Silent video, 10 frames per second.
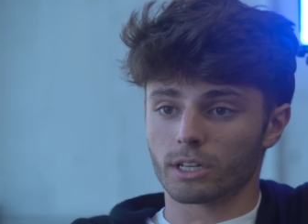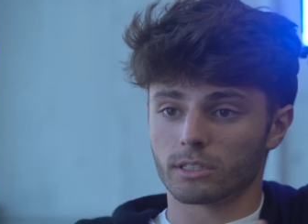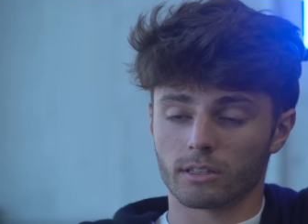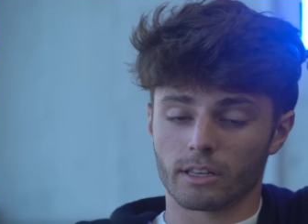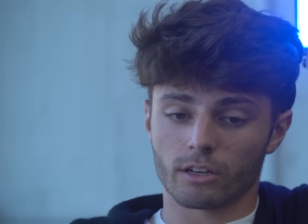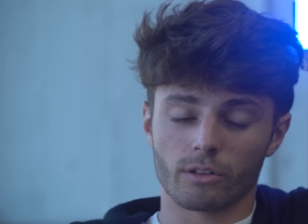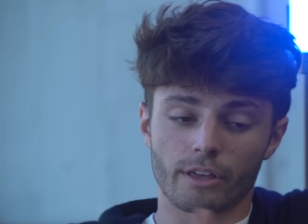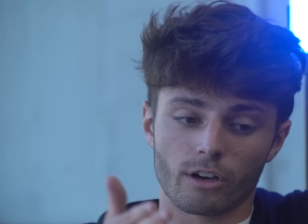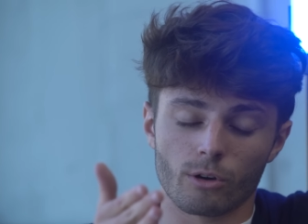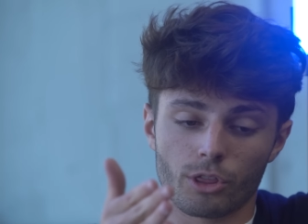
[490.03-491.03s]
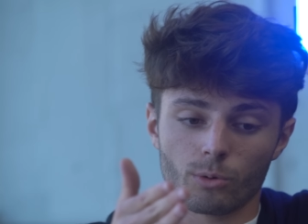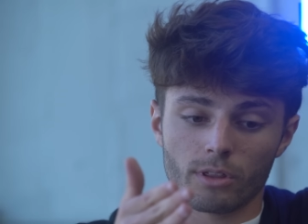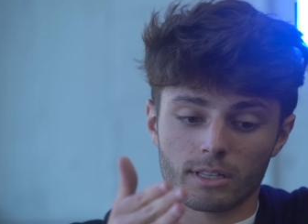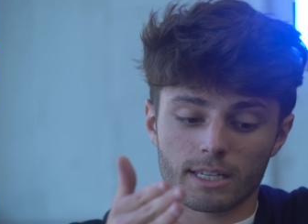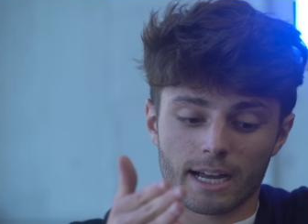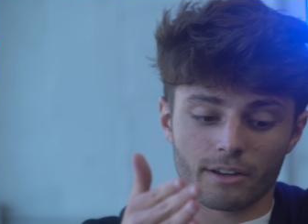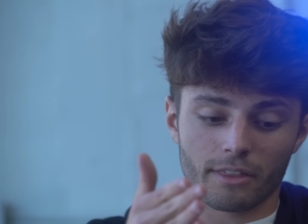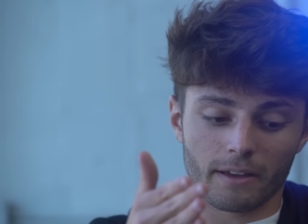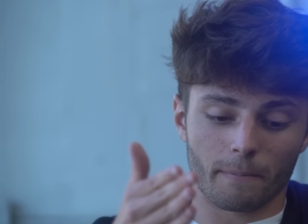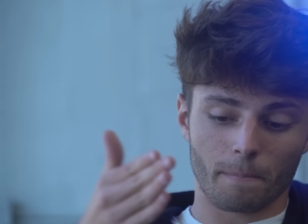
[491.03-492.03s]
wasted. They go they go through the
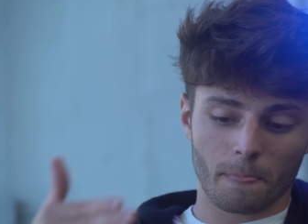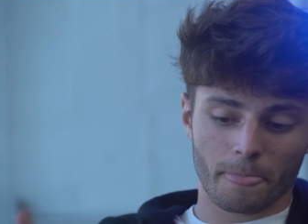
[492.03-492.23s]
entire thing.